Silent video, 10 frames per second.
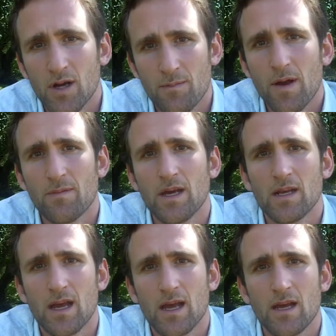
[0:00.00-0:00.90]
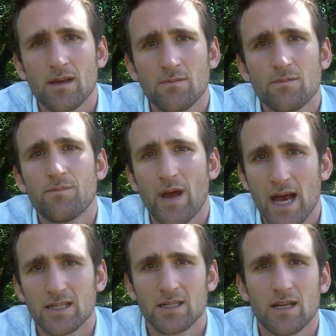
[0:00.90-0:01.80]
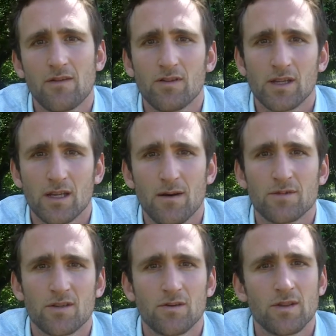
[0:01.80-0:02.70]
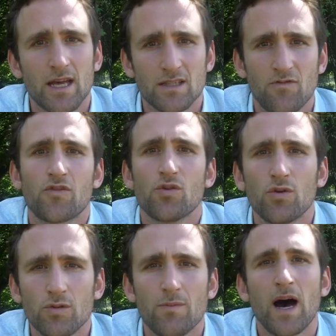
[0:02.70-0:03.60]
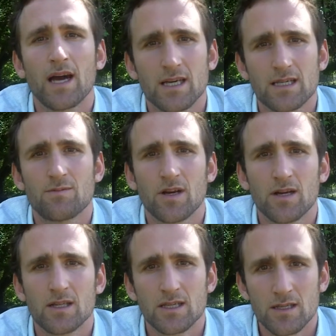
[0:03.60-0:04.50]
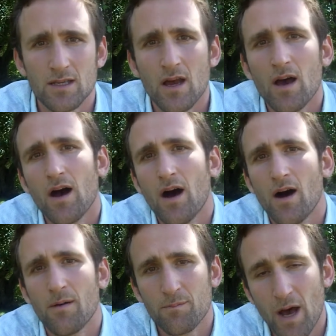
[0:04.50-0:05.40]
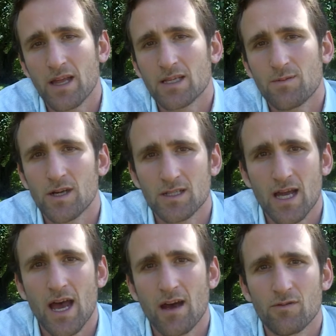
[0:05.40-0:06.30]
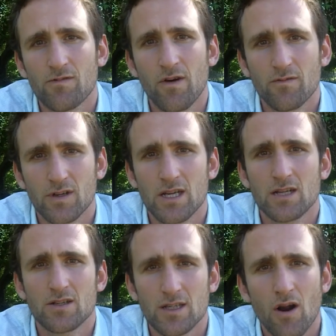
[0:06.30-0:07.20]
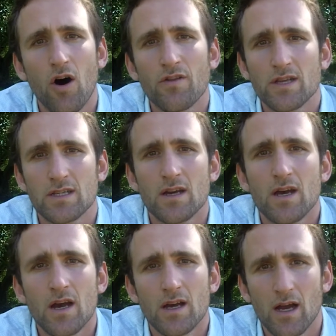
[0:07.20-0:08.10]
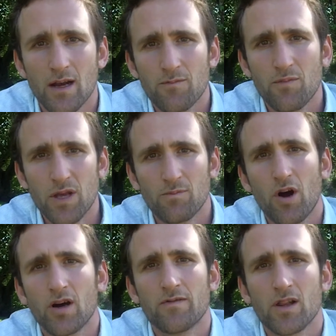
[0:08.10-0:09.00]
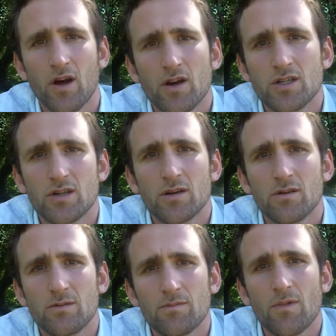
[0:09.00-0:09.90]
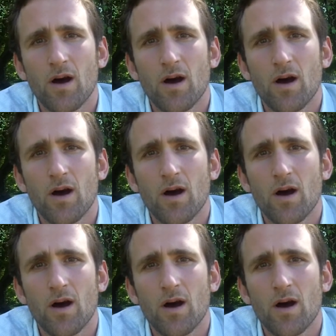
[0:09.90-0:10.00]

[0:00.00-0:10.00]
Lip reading: commitment and passion definitely comes through, and that's fueled by experiences, by the experience I had with Fun for Teachers and all these kind of being part of a larger